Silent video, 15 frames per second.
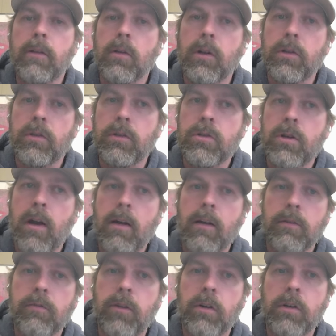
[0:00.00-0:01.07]
of your research now
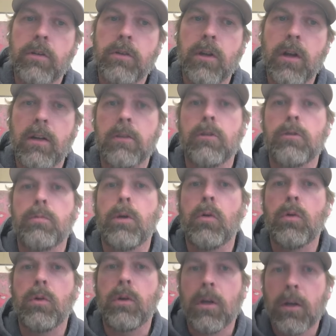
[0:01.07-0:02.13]
has focused on is
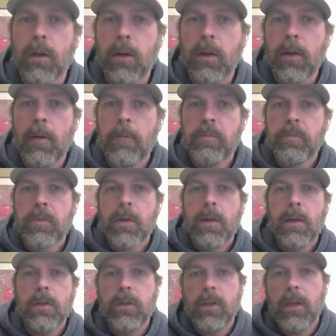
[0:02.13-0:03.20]
smoke,
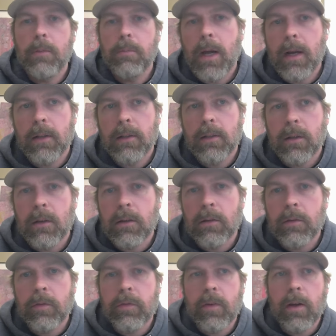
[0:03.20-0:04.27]
is the impact
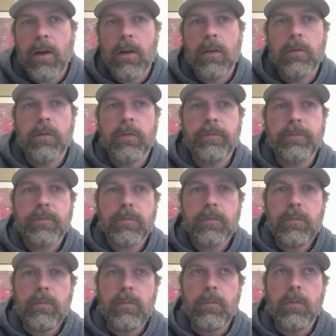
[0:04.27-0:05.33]
of
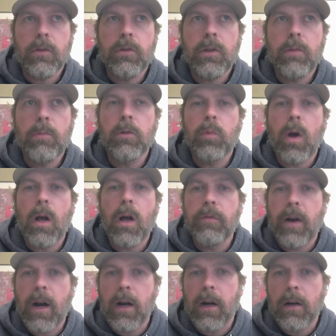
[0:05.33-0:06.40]
some of these
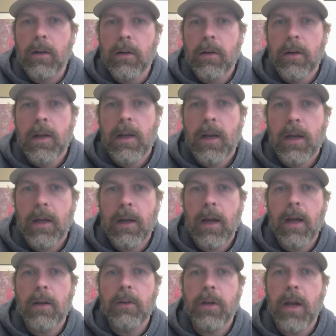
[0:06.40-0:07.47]
wildfire and
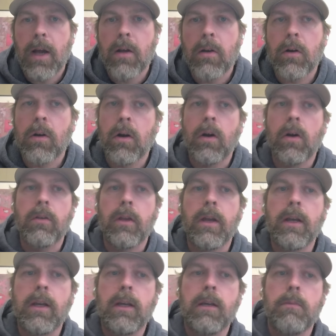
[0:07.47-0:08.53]
how are
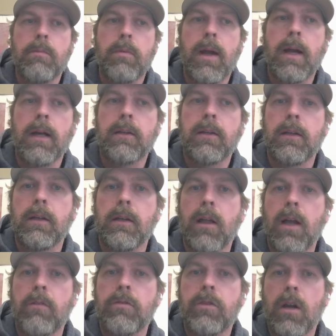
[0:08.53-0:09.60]
they impacting
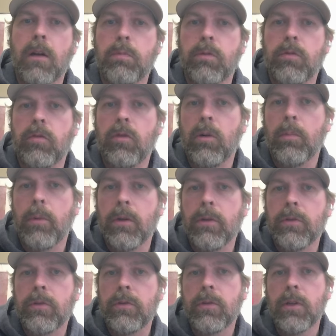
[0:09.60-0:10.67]
livestock
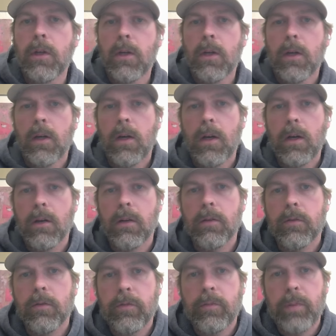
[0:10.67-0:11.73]
performance
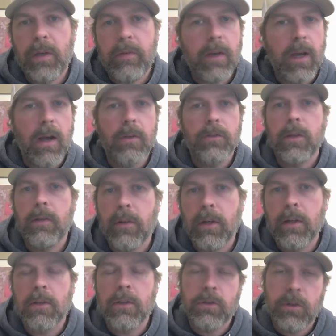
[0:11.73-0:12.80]
of beef cows, even
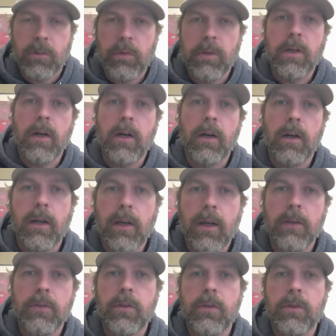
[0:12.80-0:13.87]
in some of the dairy
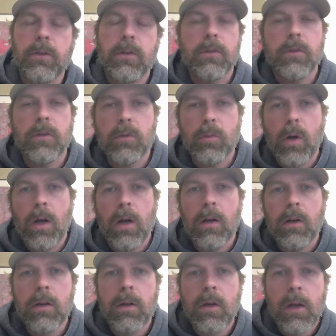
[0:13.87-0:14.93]
instances as
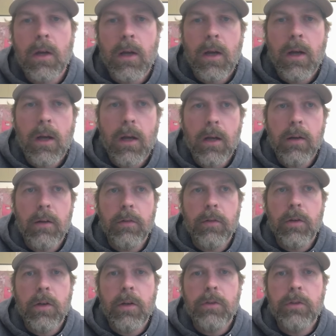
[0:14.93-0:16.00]
well.
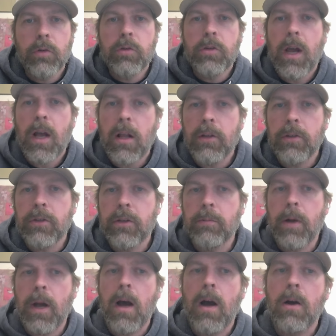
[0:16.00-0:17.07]
And so tell us
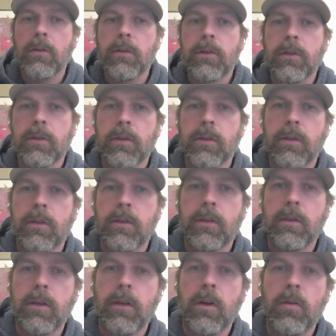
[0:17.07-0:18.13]
about,
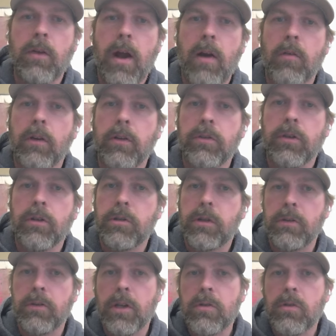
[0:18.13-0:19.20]
that research,
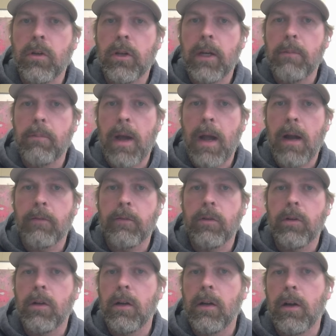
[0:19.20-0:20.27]
because that's really
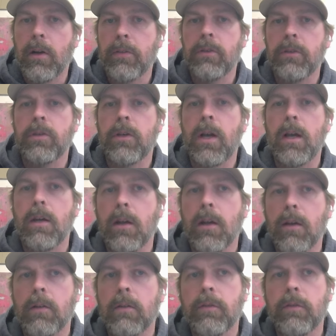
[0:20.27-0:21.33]
impactful on this side
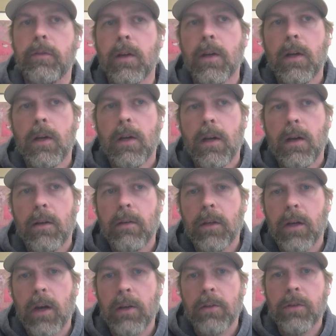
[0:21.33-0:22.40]
of
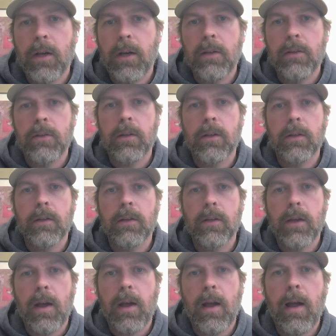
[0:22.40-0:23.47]
the United States
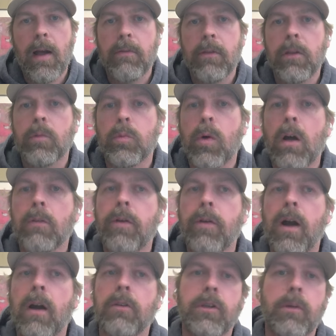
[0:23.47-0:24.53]
that have these
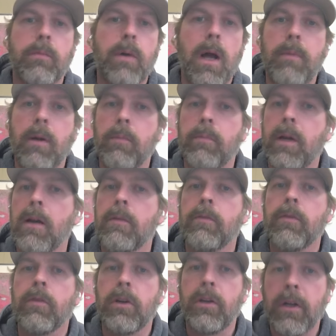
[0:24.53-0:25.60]
wildfires that pop up
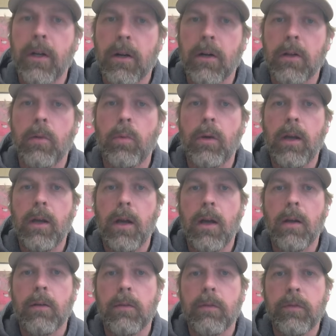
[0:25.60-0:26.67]
every year that we
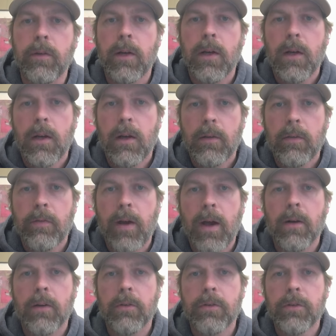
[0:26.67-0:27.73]
have
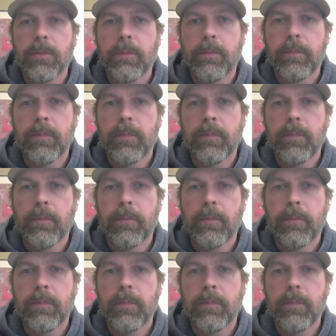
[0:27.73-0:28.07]
fires.